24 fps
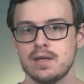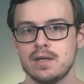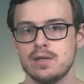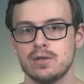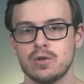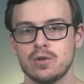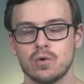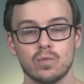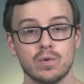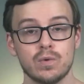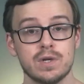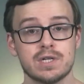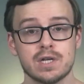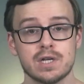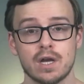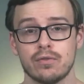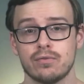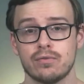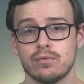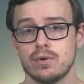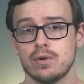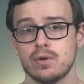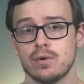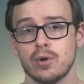You can reach out
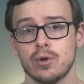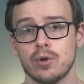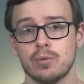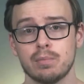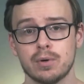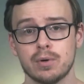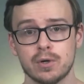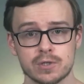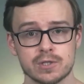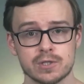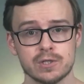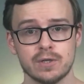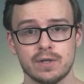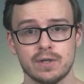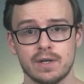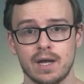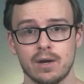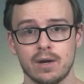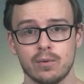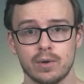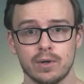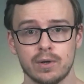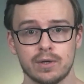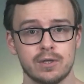through your own personal
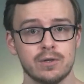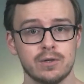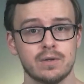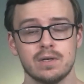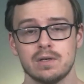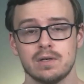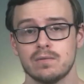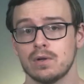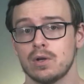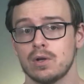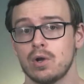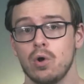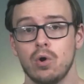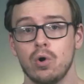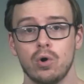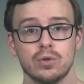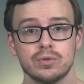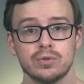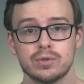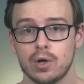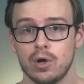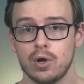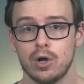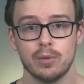network. You can even
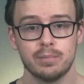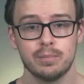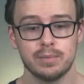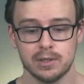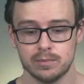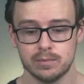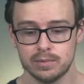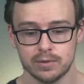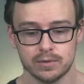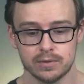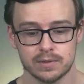cold call people.